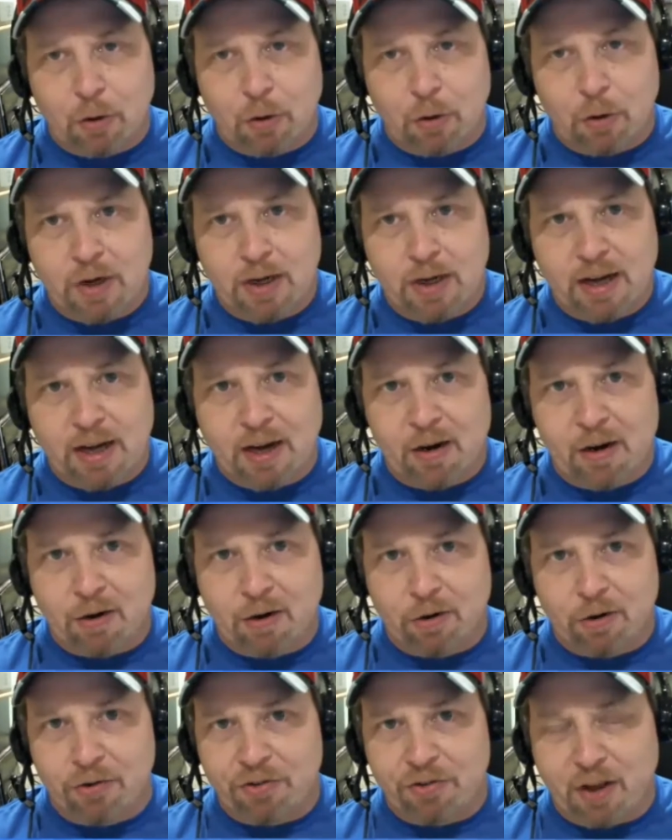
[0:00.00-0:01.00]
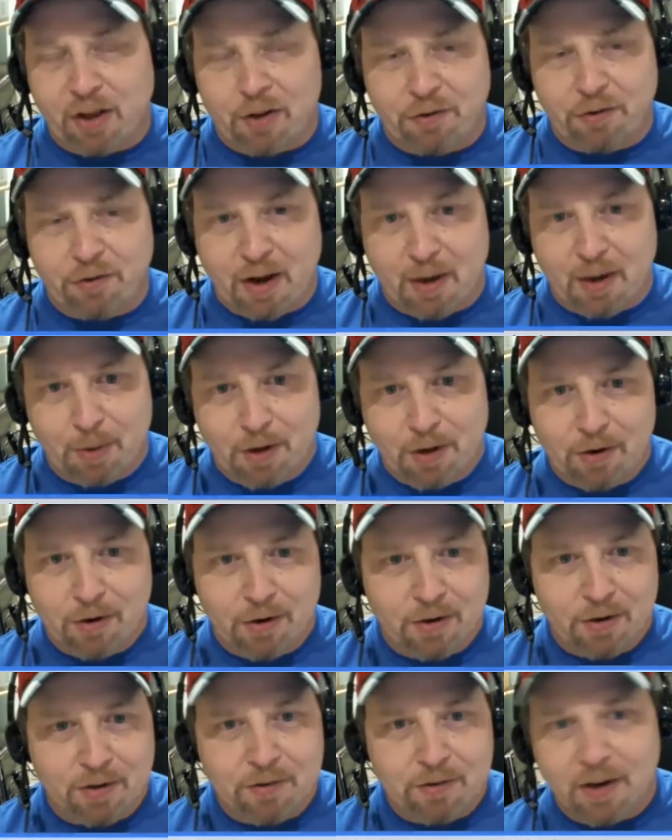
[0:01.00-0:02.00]
Lori Carol cell time
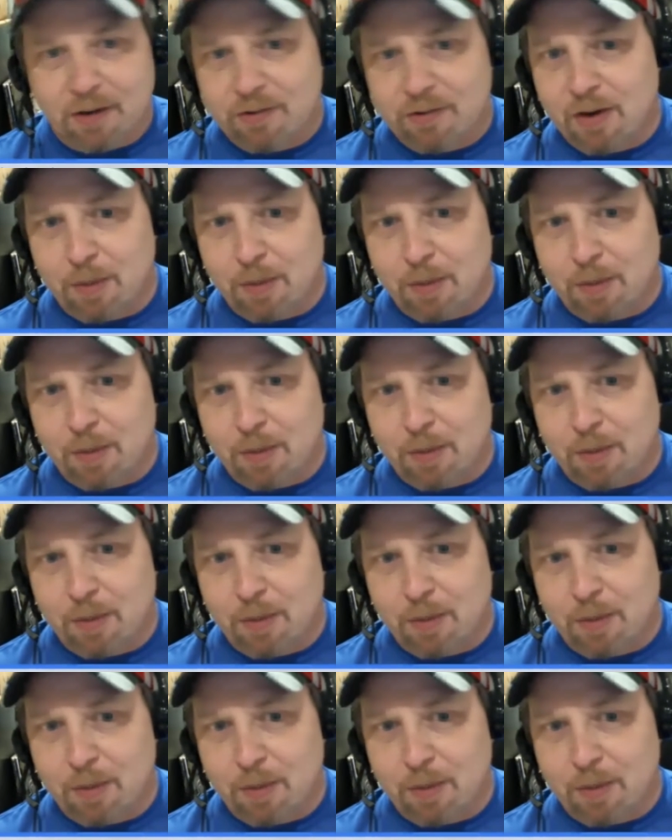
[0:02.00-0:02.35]
here in these next